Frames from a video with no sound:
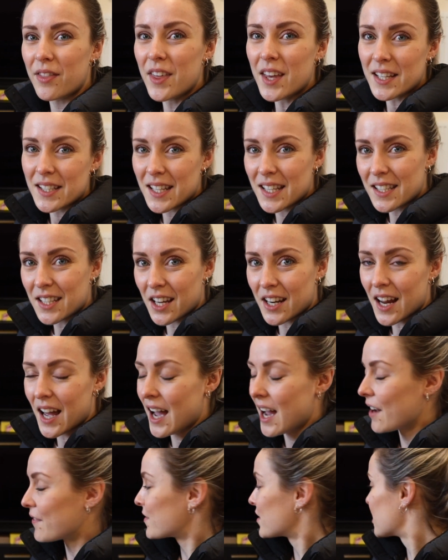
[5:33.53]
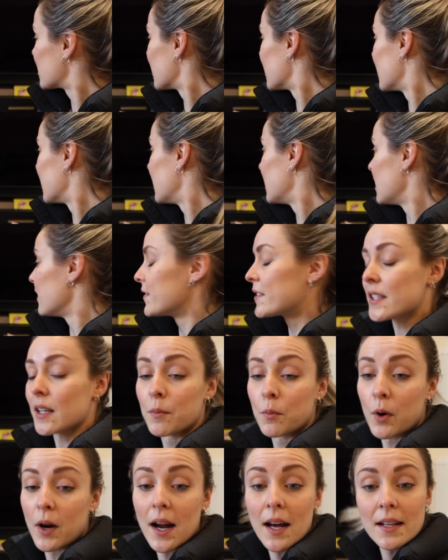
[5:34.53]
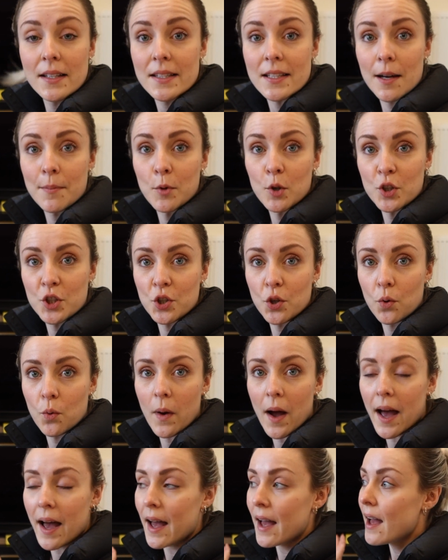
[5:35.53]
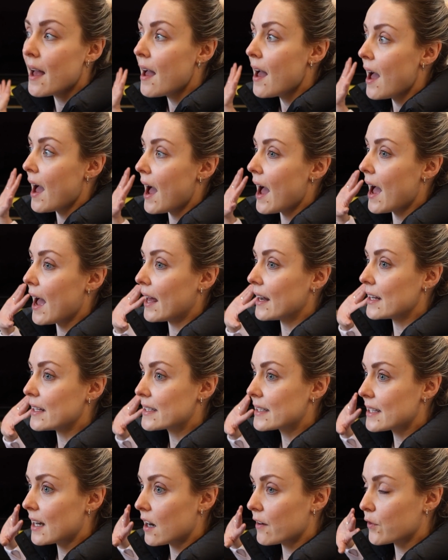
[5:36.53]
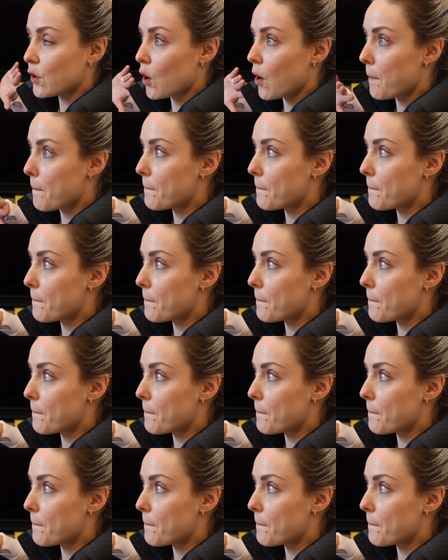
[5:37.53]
this is going to have to live somewhere else, I'm not sure where, and instead I've got a